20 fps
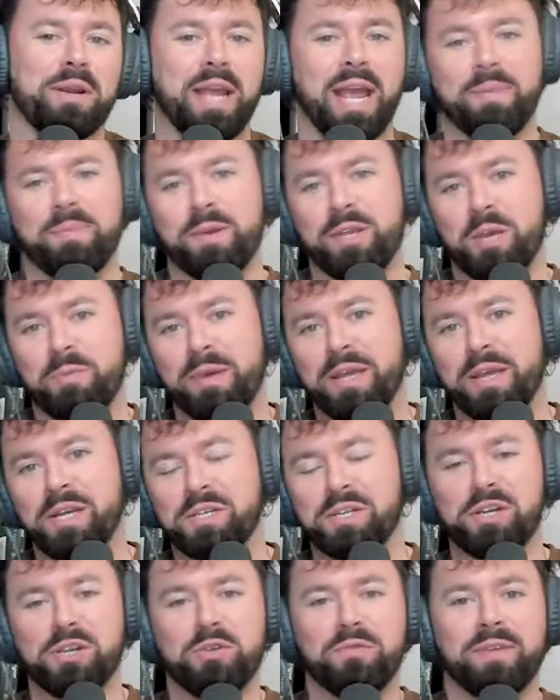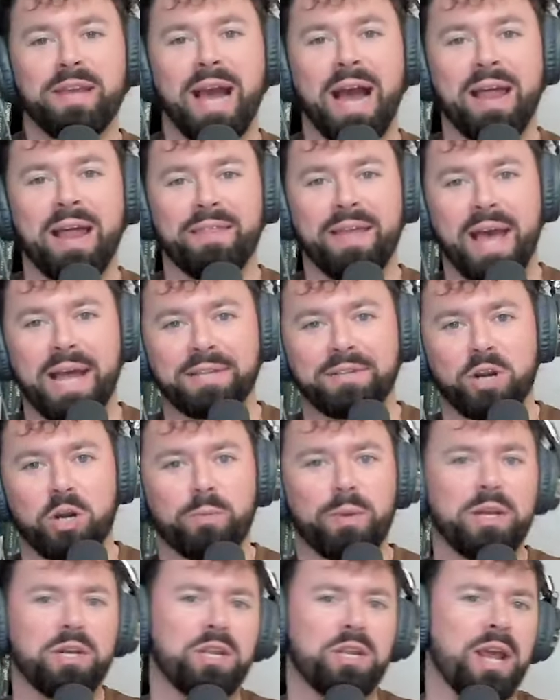KP, you mentioned you've got that
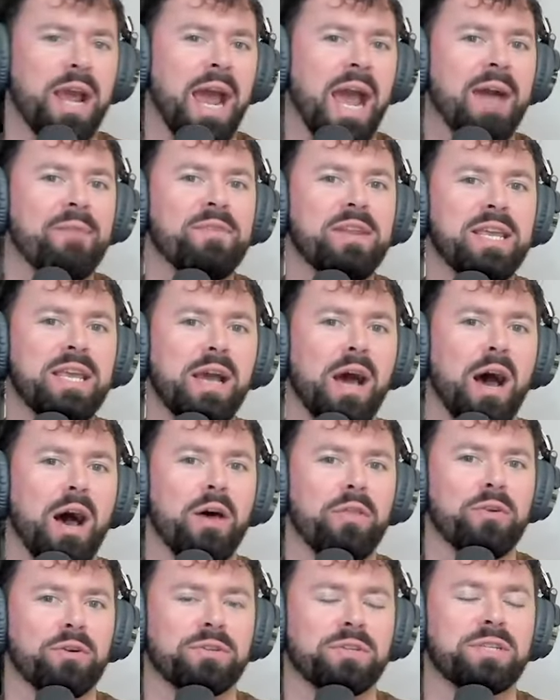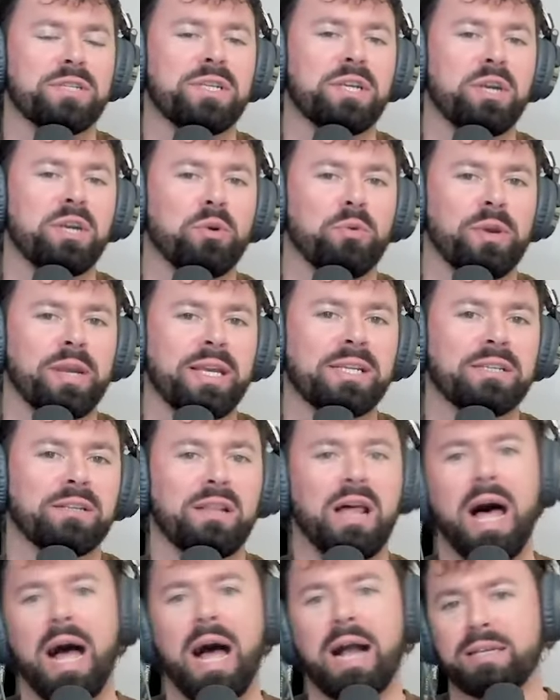tournament. Do you have any other series
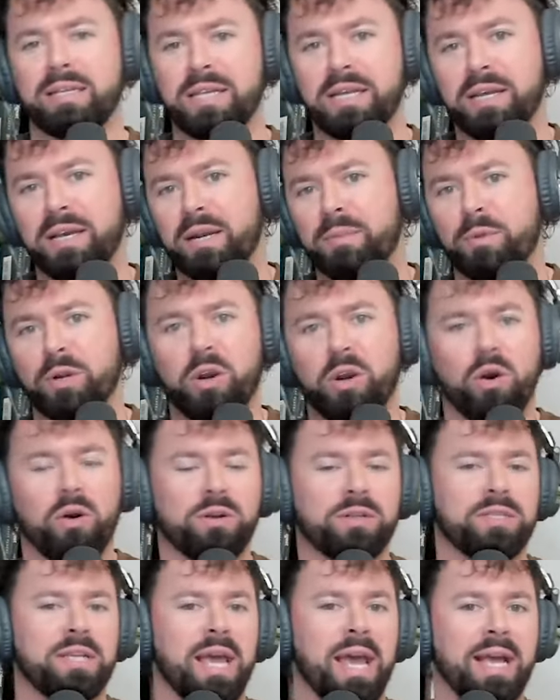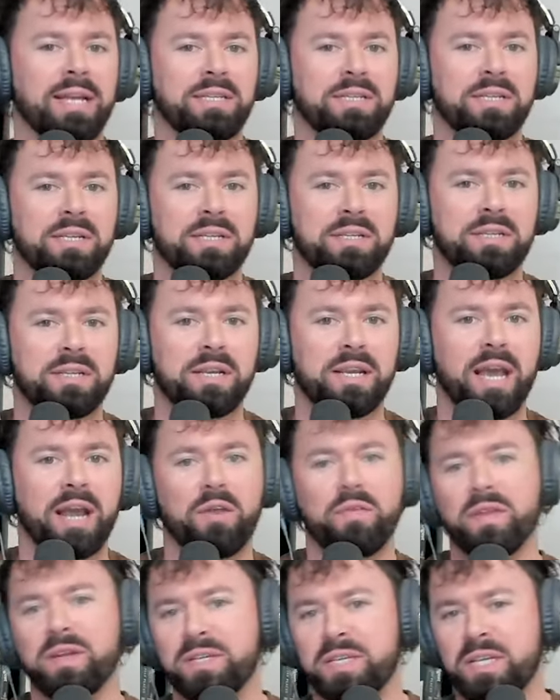locked in regards to SEC? I
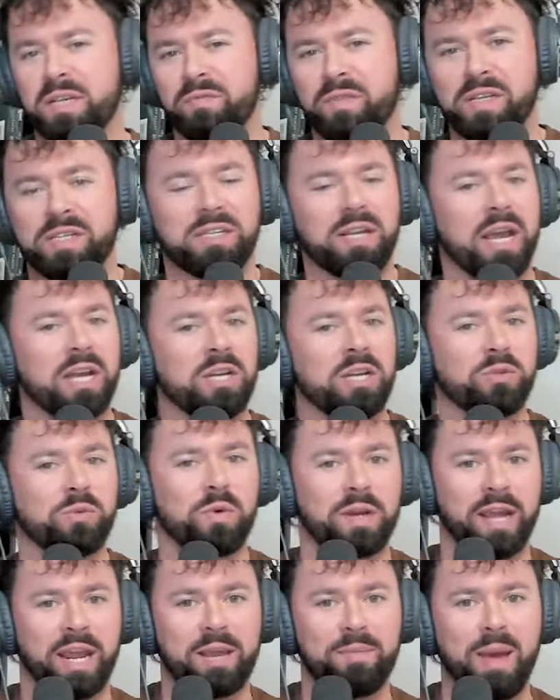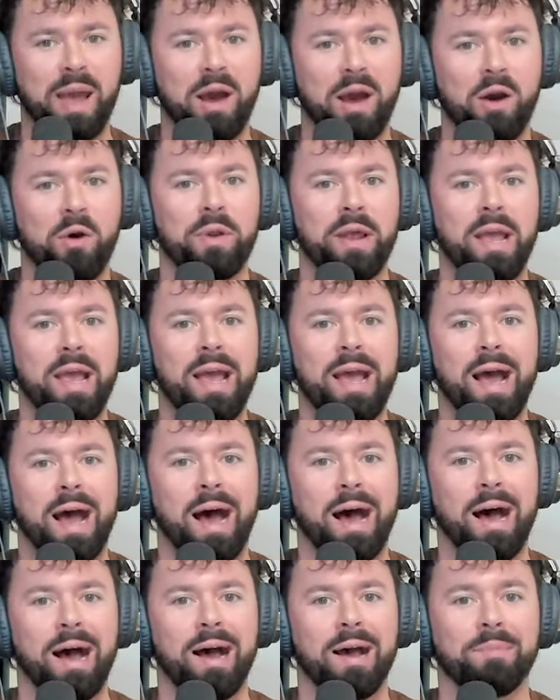know the TV schedule came out.
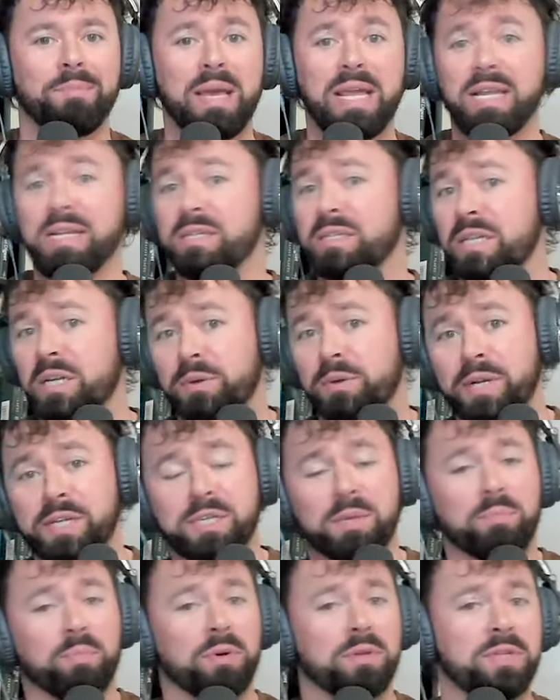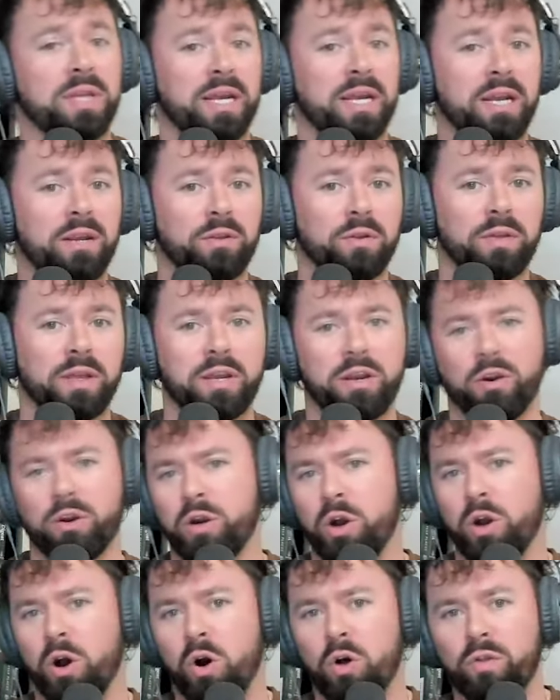Any series in particular that you're
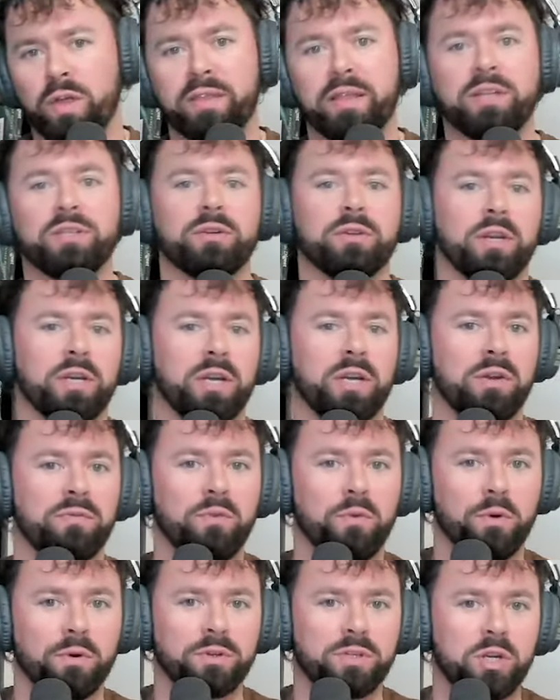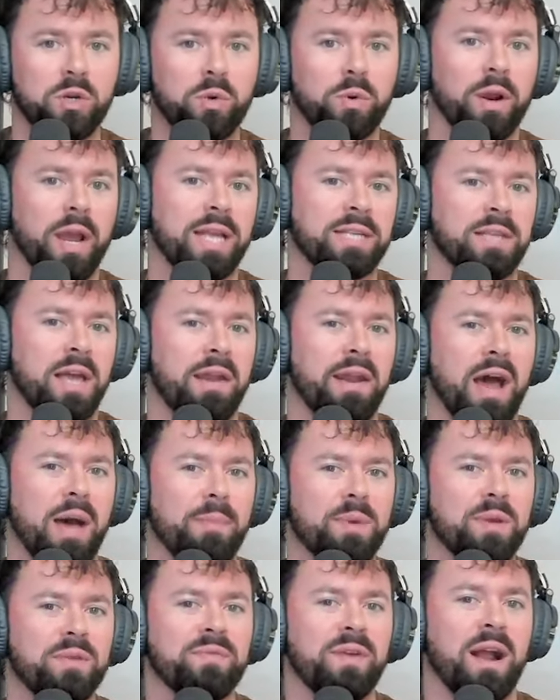calling that you're looking forward to, or has that
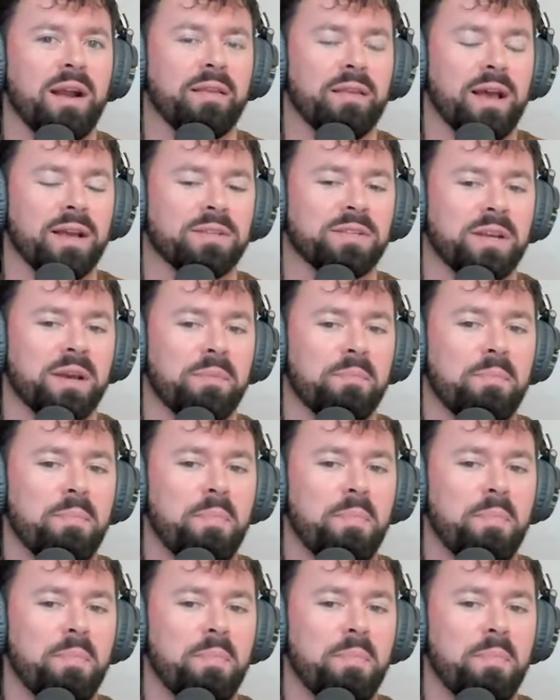not been finalized yet?